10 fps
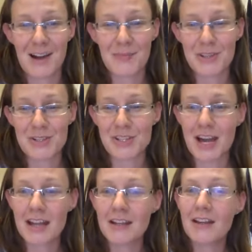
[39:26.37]
There's
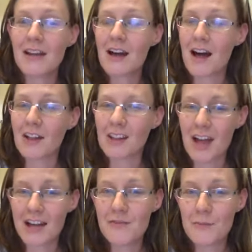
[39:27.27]
not a
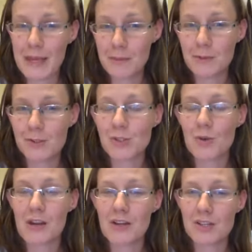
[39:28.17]
lot of people, so
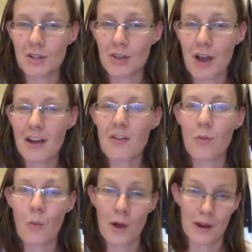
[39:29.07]
there is a lot of
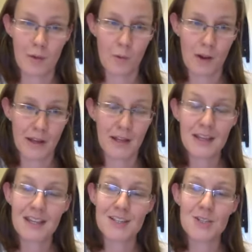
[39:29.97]
one-on-one
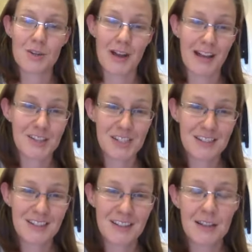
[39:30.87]

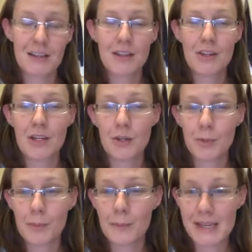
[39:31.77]
interaction. The
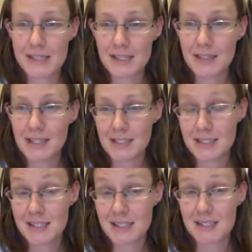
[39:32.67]
group basically
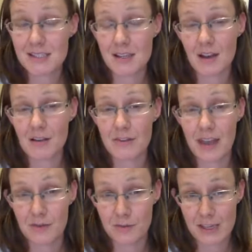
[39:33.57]
consists of
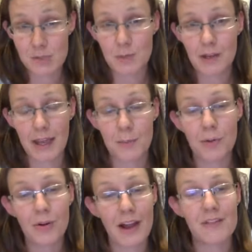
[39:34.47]
a
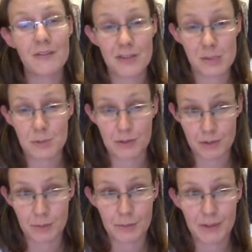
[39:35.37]
private Facebook
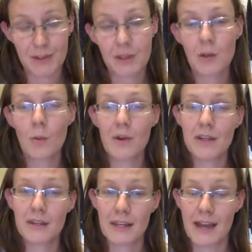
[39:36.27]
group where
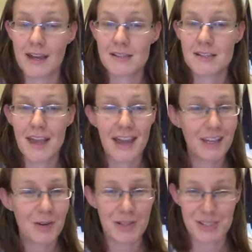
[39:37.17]
you can ask
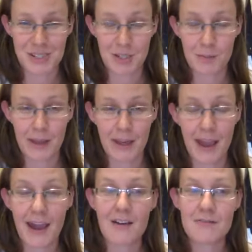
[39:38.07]
any question you might
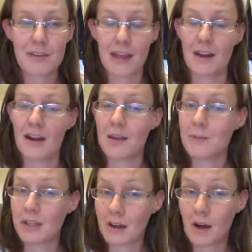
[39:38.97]
have, and I am
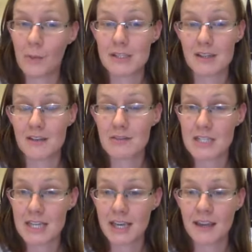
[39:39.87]
in the comments every
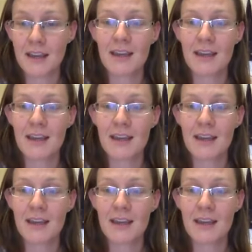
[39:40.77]
day